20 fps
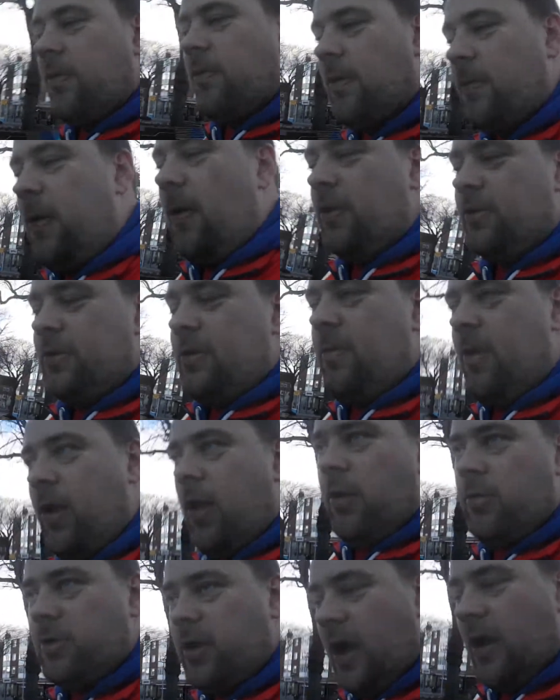I want to oppose another
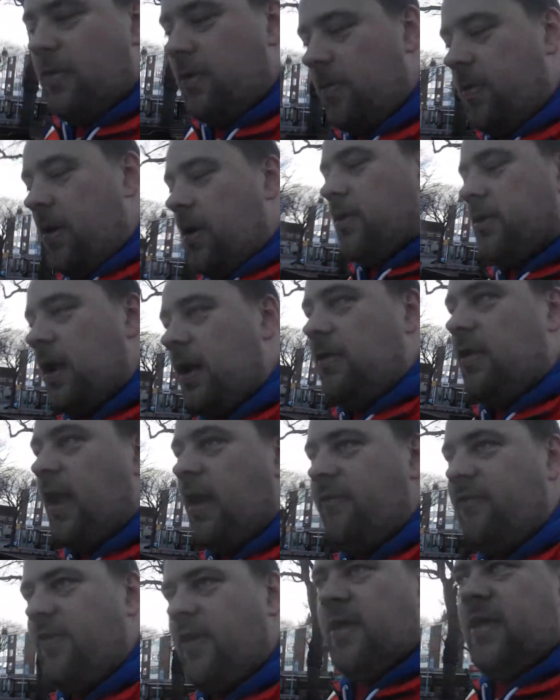lockdown. Another lockdown.
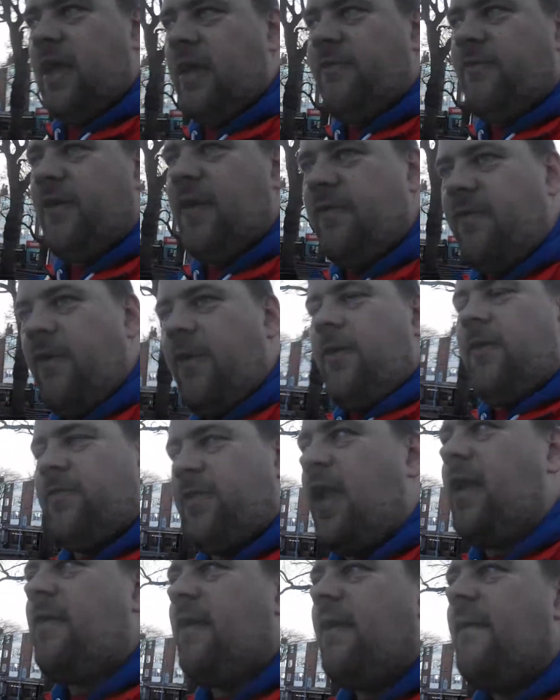Tier free, tier free for
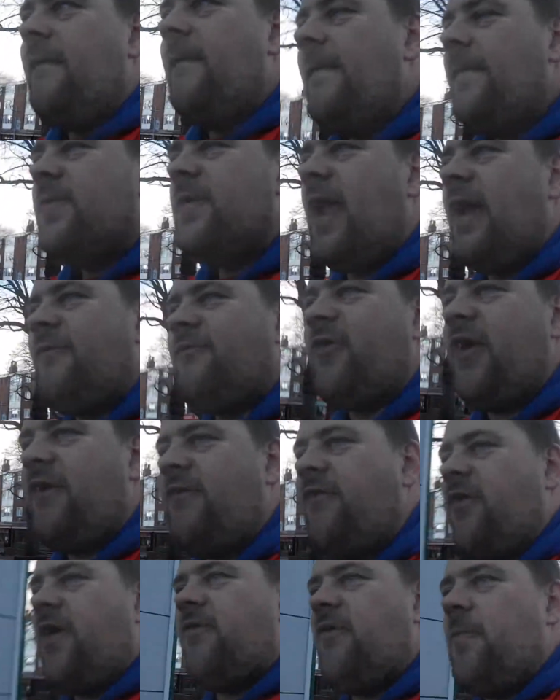tier, tier free
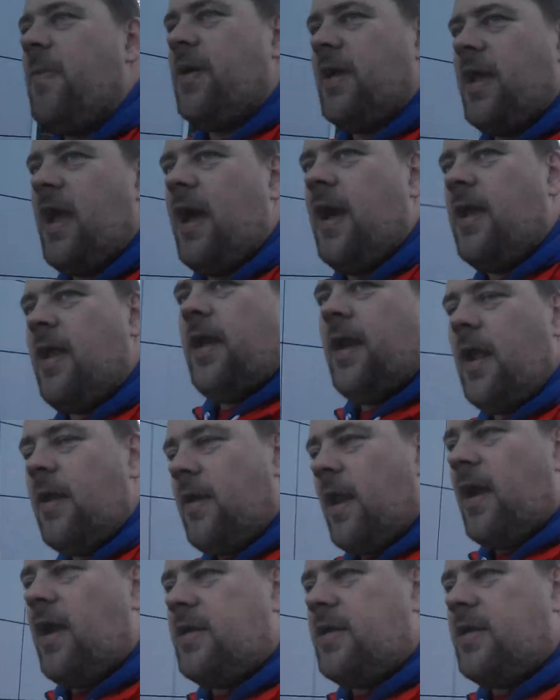for everybody. Yeah, no, no, no.